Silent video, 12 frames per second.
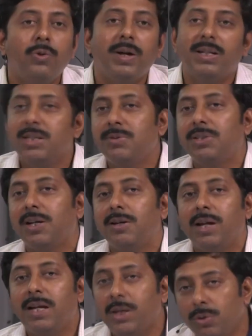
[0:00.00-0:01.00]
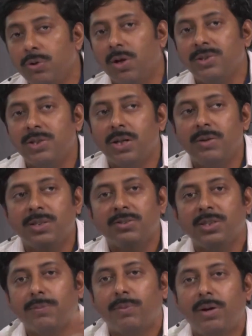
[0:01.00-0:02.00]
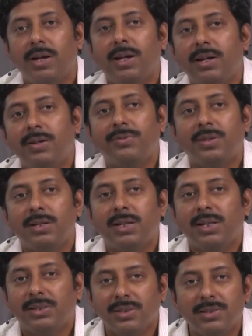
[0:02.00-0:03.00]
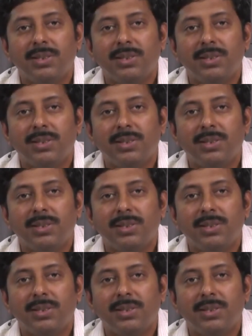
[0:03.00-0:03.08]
non-zero vectors which are pointing in different directions,